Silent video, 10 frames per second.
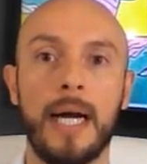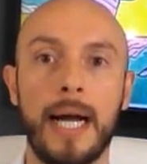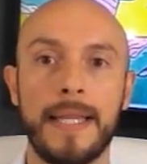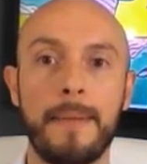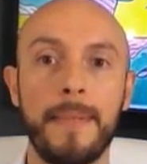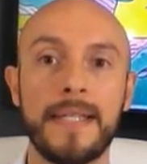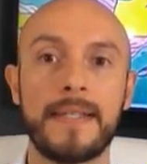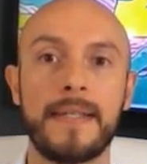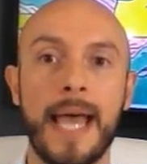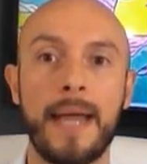that
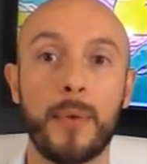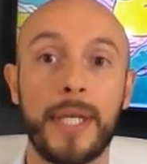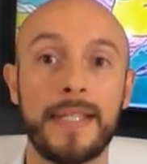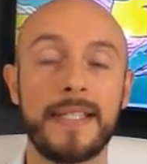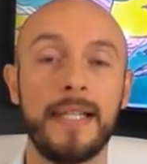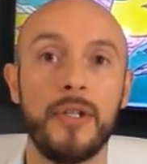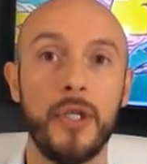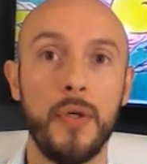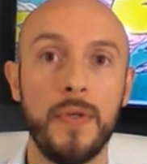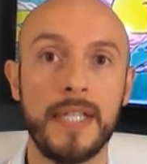means that we can still
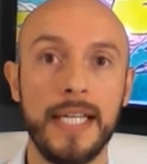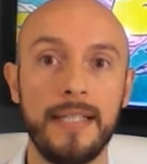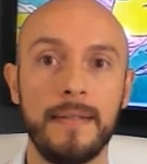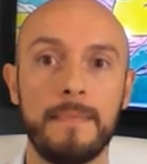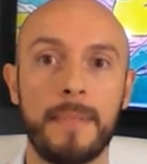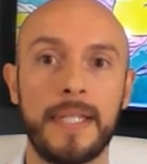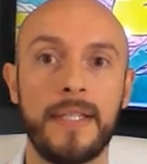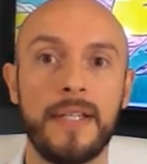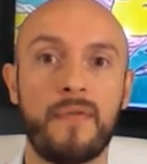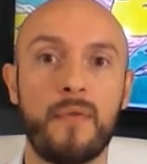use it. But
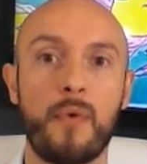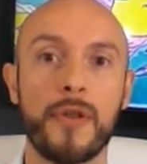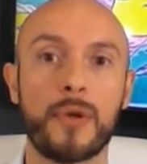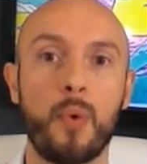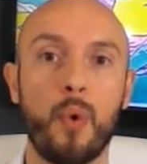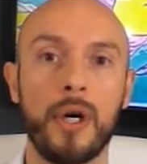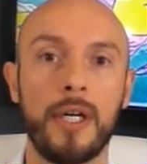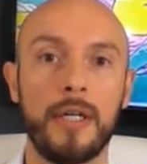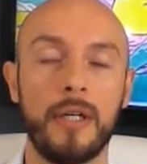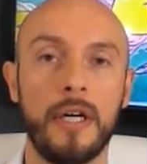then the fourth
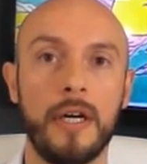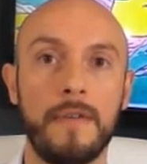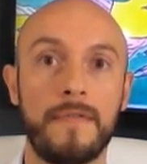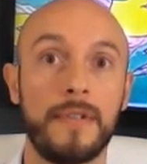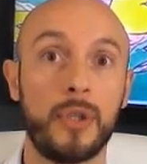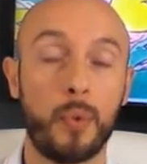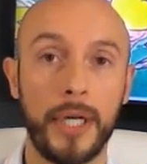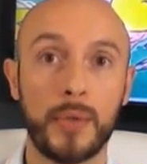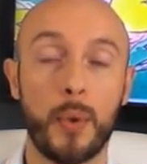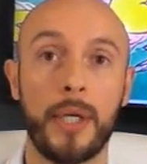quarter of
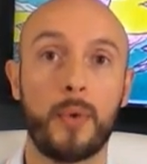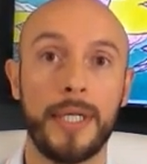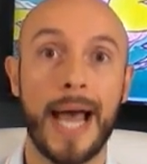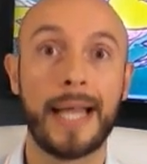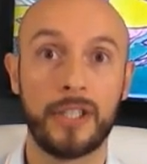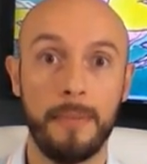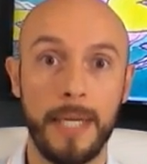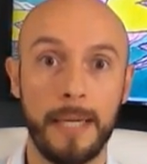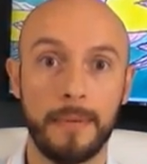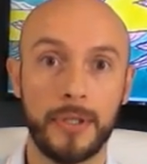2020, we're not going
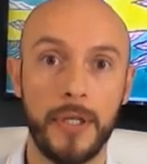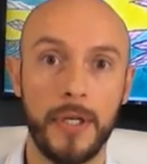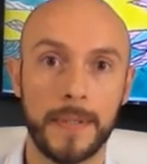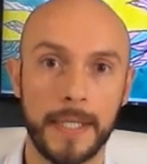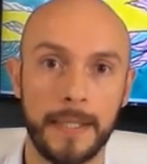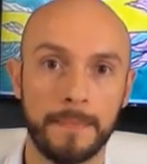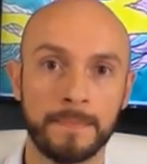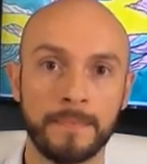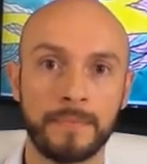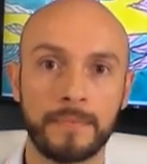to be able to use it.
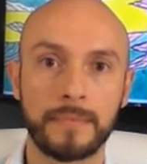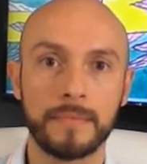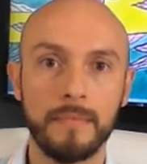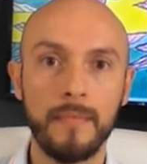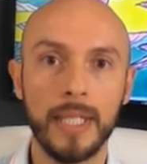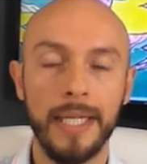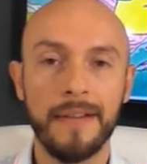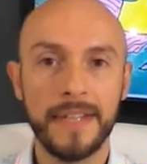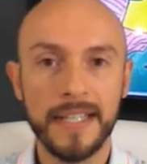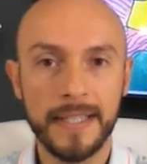
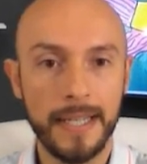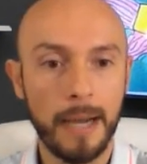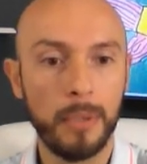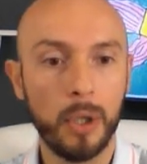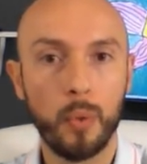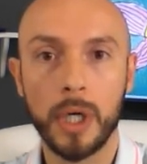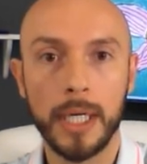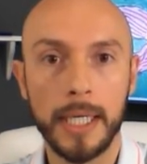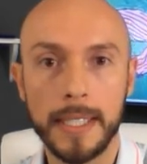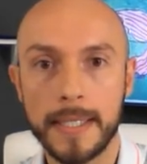If this number
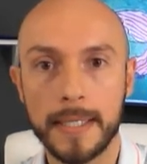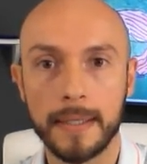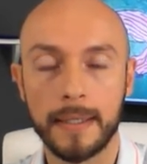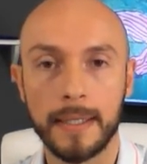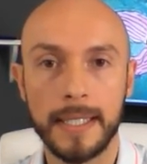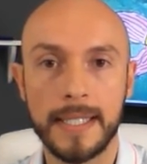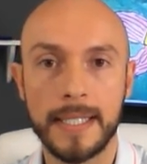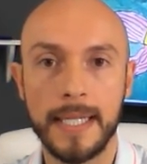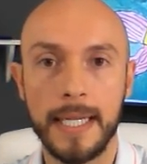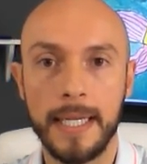was, let's
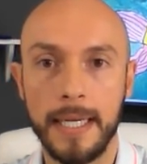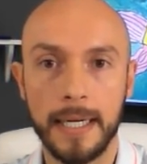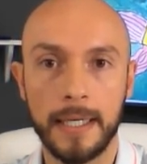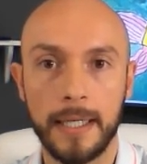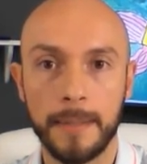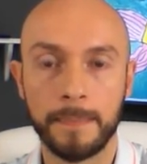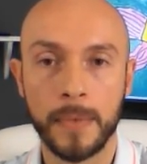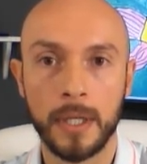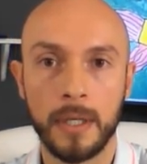see here,